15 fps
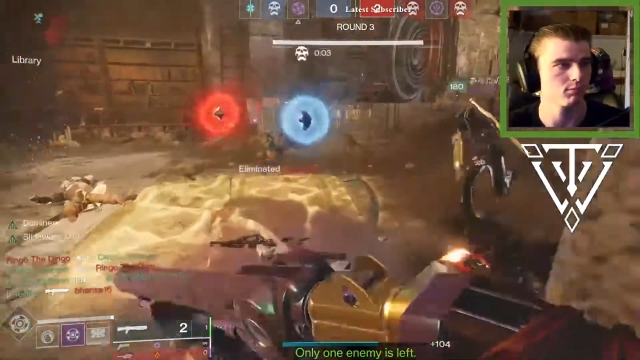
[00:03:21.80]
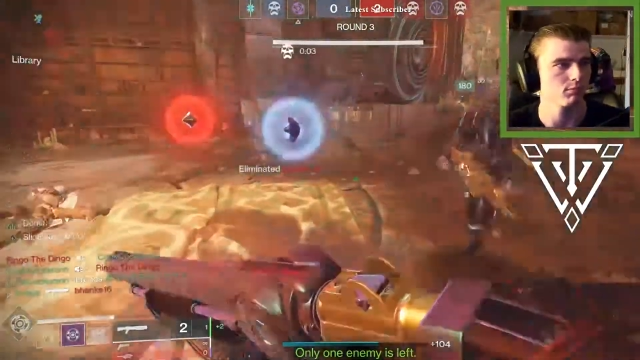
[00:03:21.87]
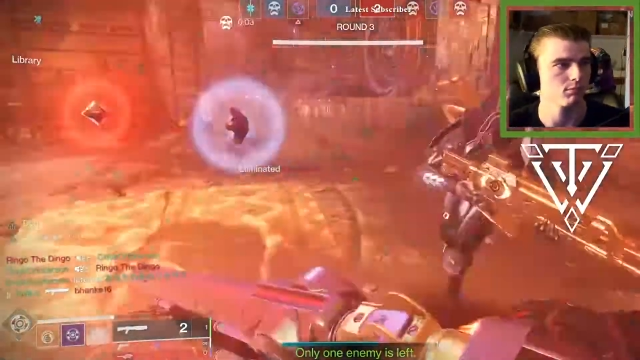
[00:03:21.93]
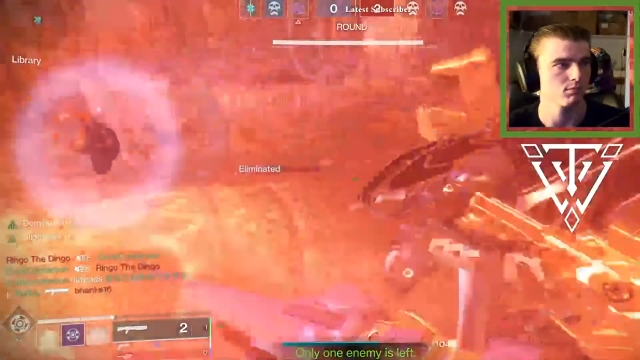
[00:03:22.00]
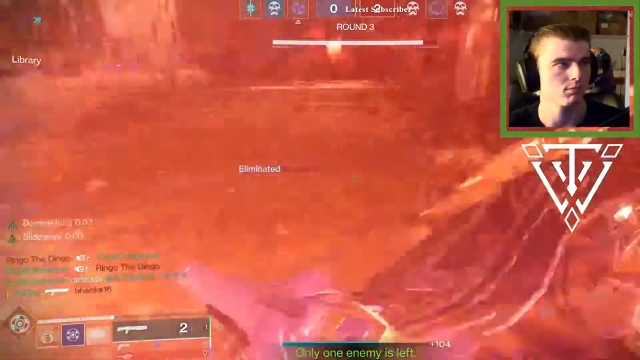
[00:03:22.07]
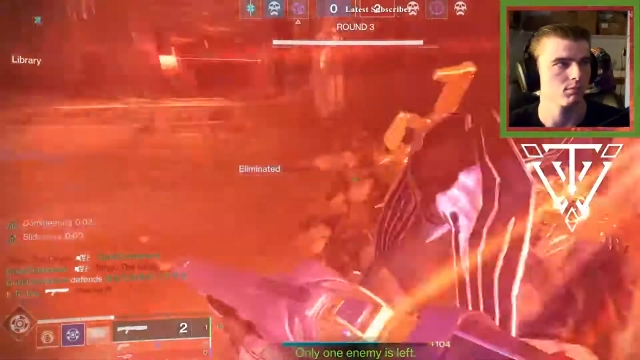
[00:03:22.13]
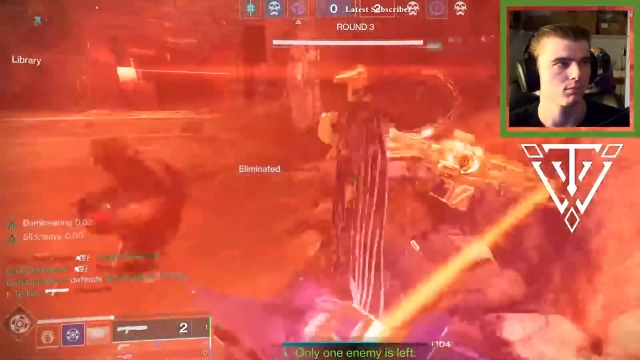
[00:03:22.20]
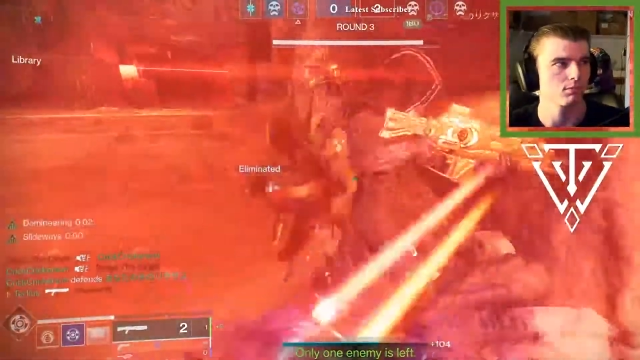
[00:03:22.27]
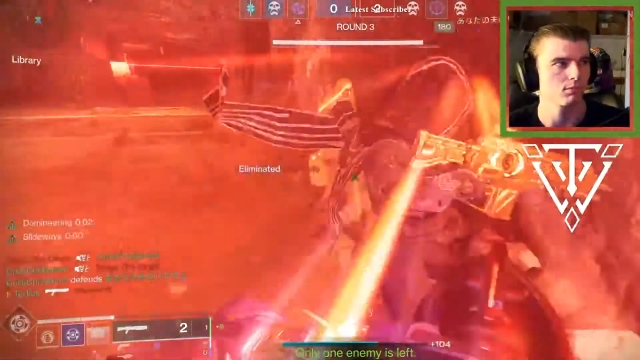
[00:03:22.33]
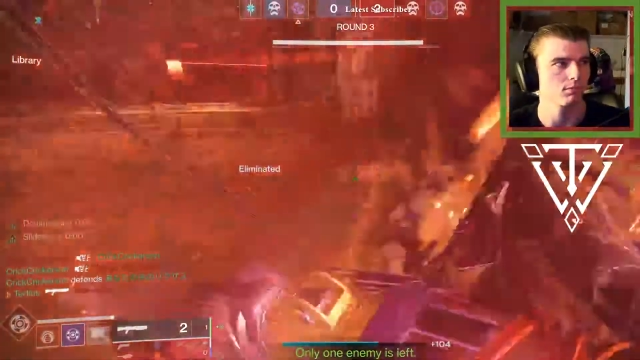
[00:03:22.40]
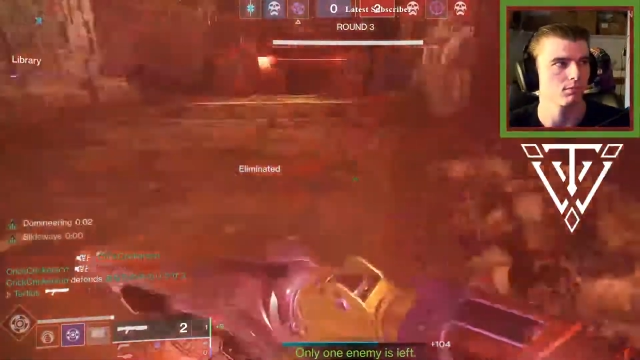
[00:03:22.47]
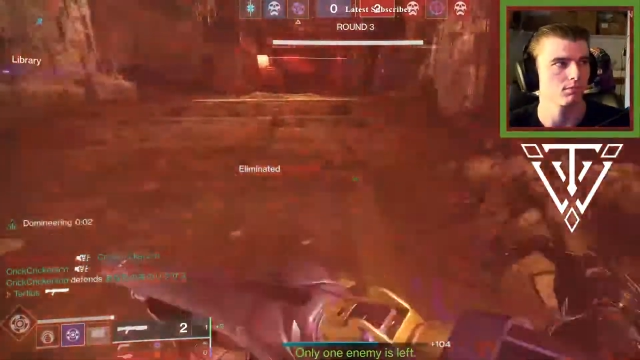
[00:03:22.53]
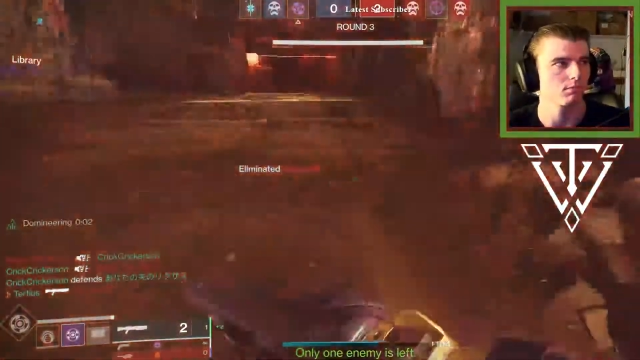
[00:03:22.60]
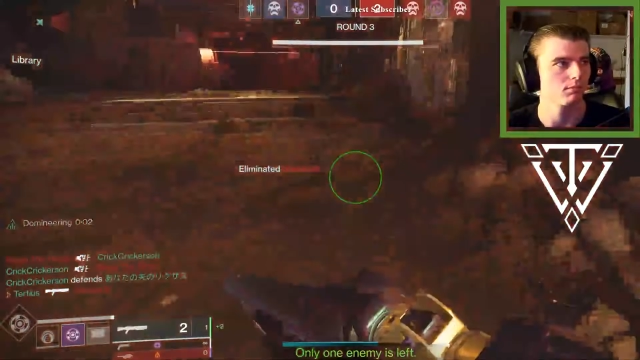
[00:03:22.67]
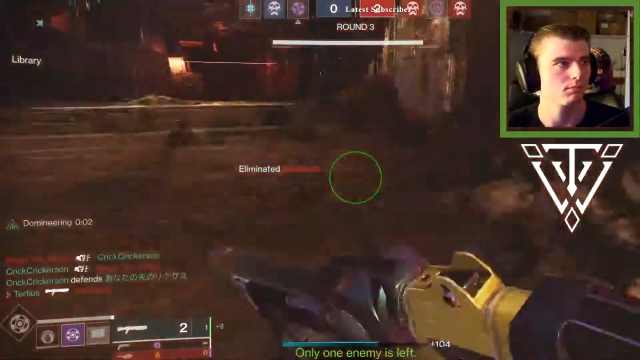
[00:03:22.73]
Nice,
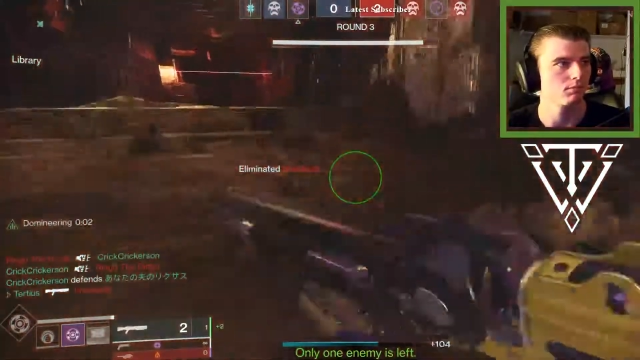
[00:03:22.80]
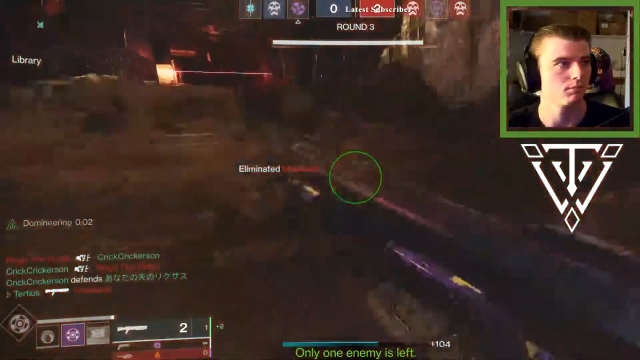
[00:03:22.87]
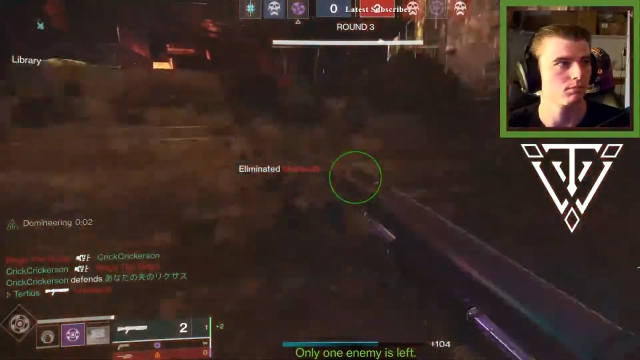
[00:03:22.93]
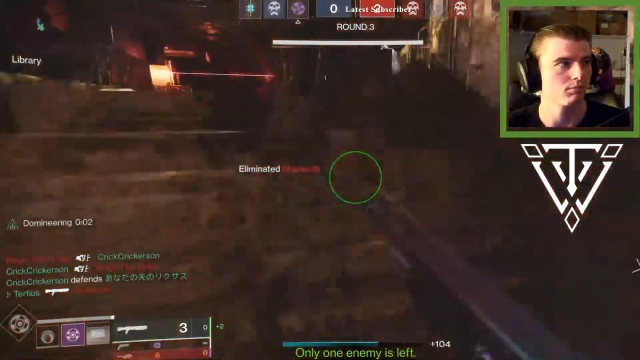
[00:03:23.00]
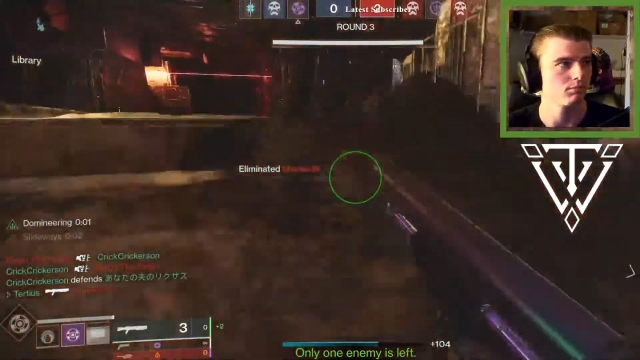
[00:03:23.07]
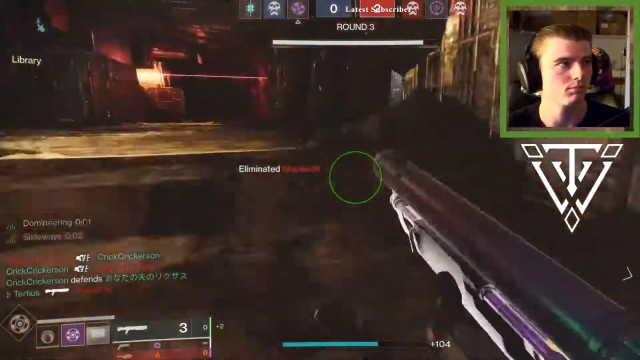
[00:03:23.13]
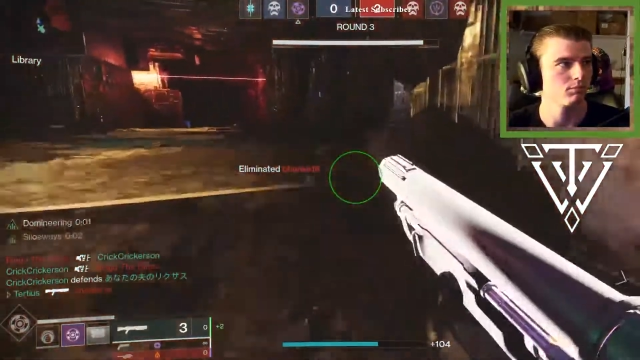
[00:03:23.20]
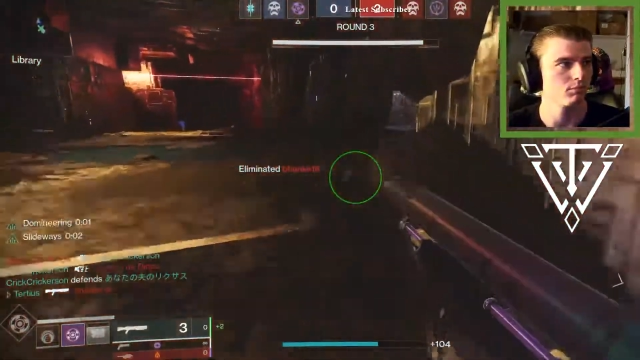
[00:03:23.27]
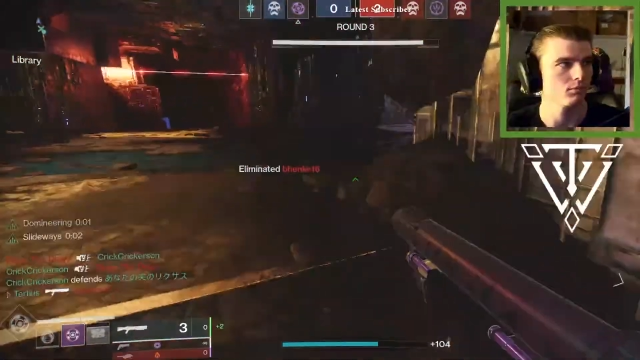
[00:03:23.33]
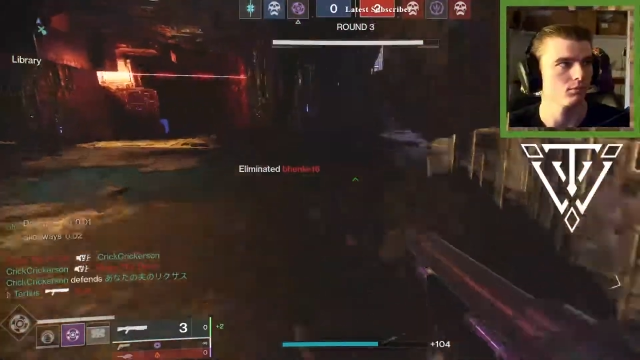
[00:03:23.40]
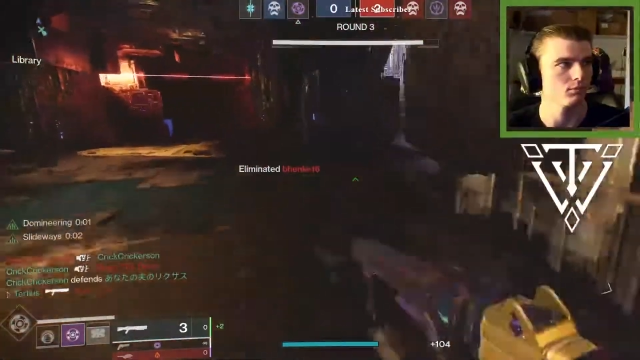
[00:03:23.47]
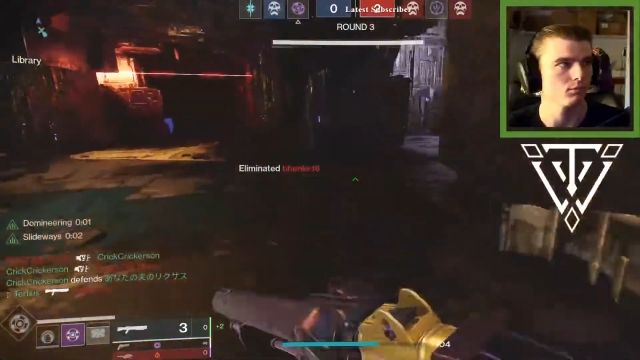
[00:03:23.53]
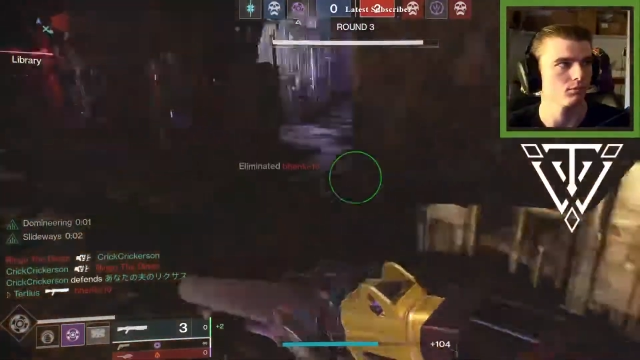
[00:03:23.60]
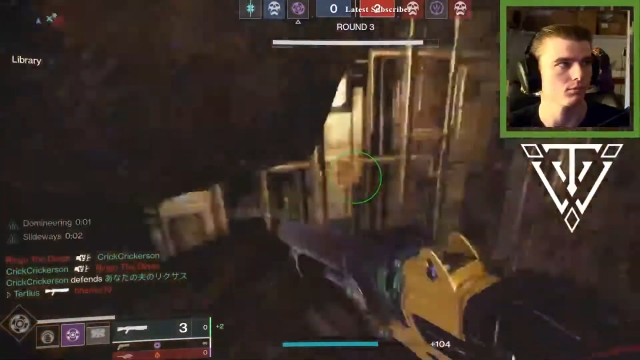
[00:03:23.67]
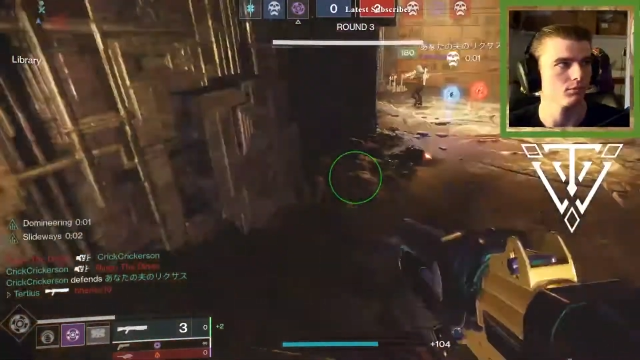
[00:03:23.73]
huge. Just back
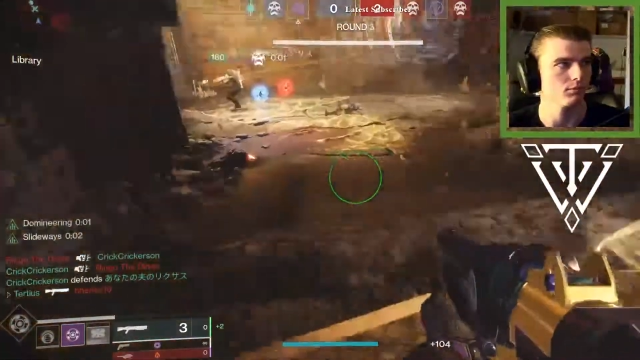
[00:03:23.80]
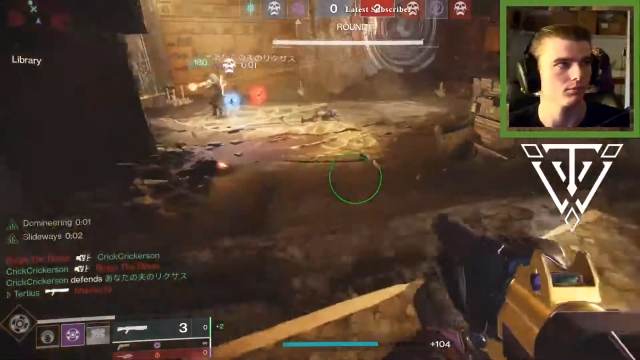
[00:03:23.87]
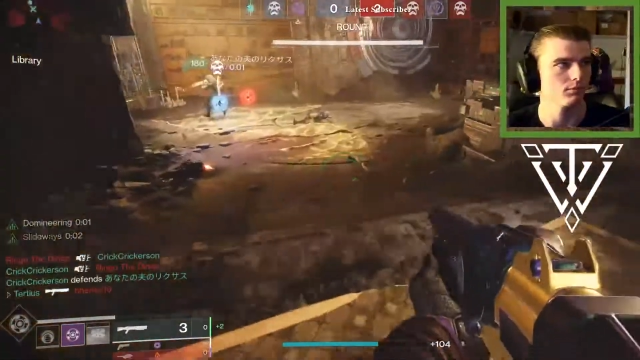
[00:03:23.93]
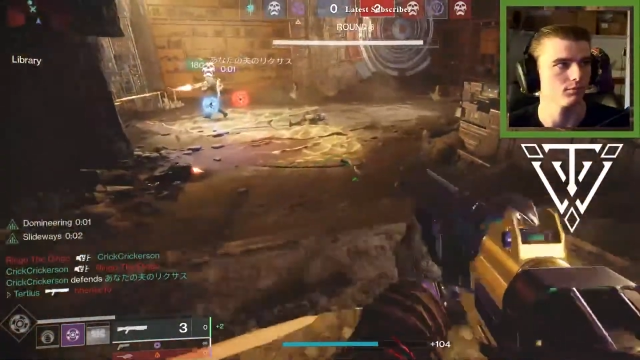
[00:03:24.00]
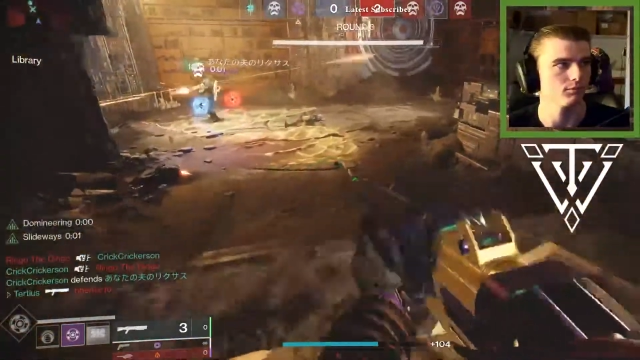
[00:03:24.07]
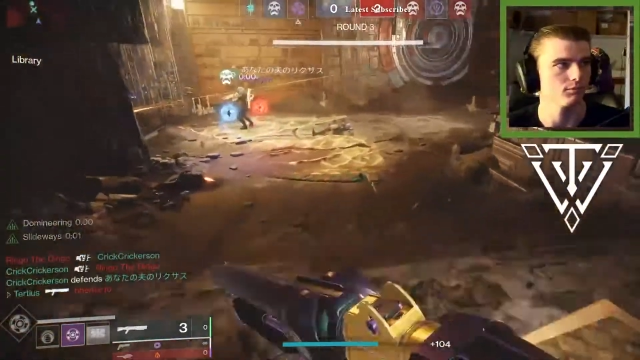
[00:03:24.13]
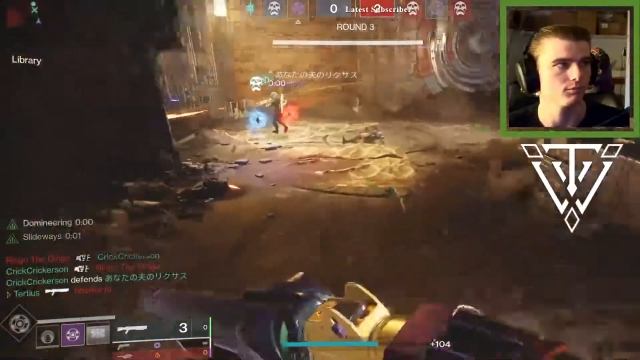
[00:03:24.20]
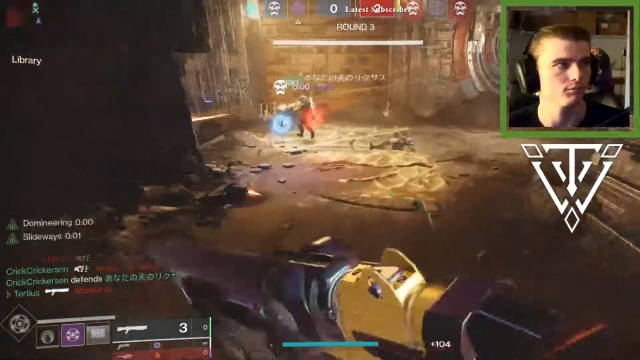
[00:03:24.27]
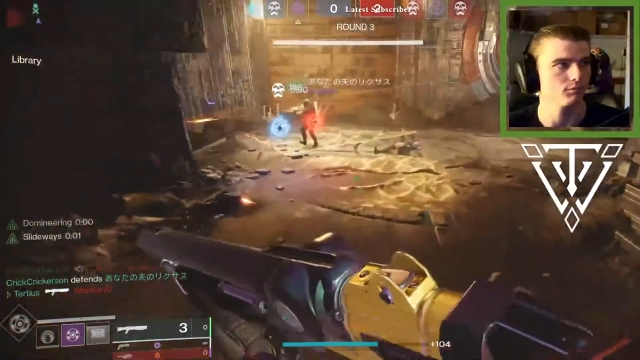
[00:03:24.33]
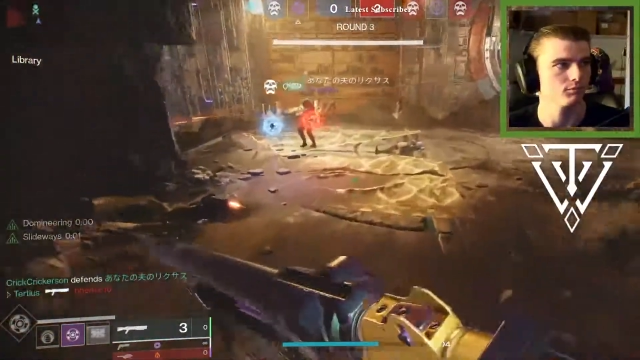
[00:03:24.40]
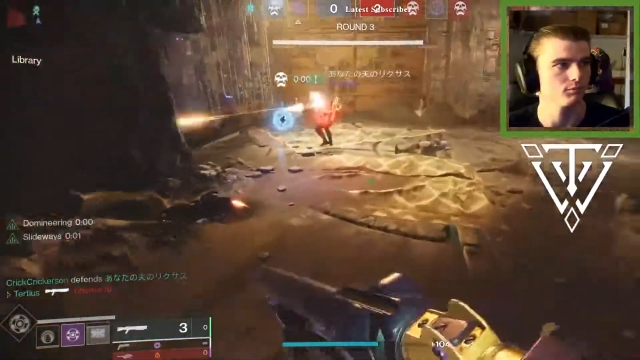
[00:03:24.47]
up, play your wrist.